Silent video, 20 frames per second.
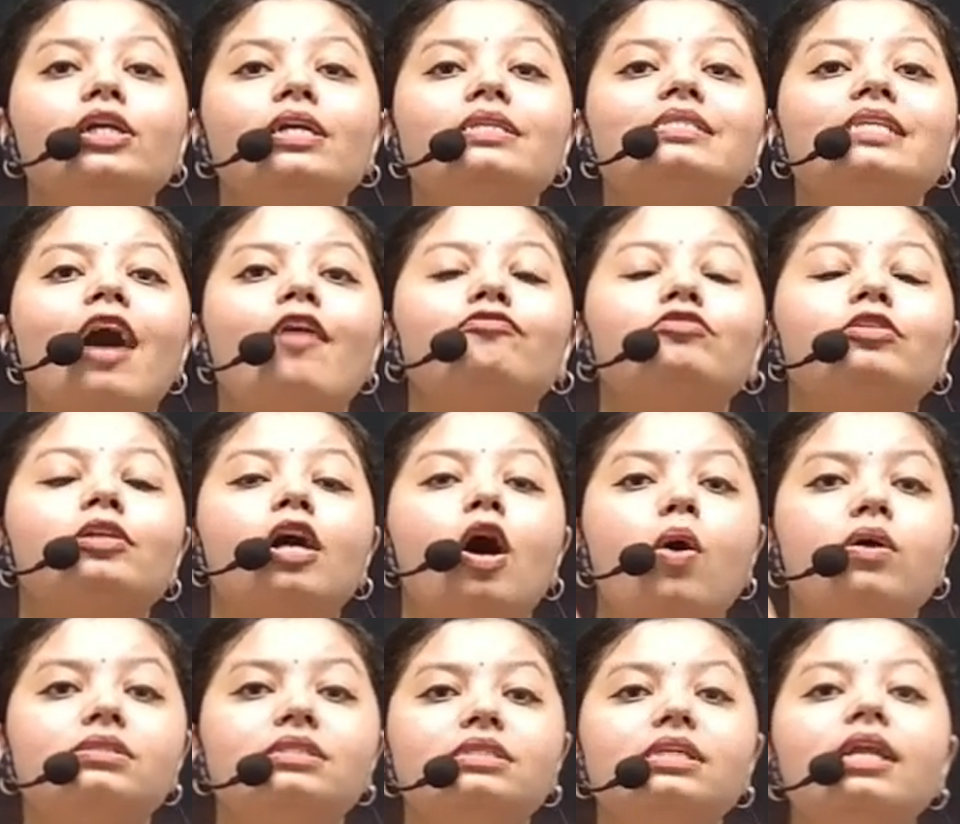after the
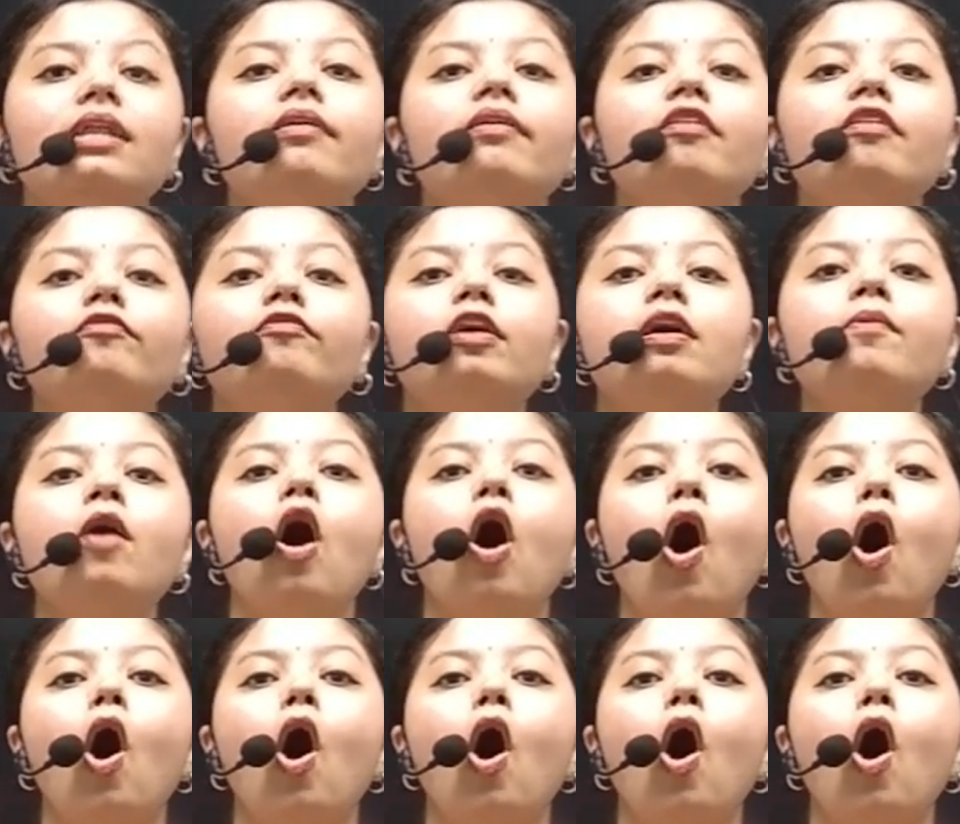auxiliary verb or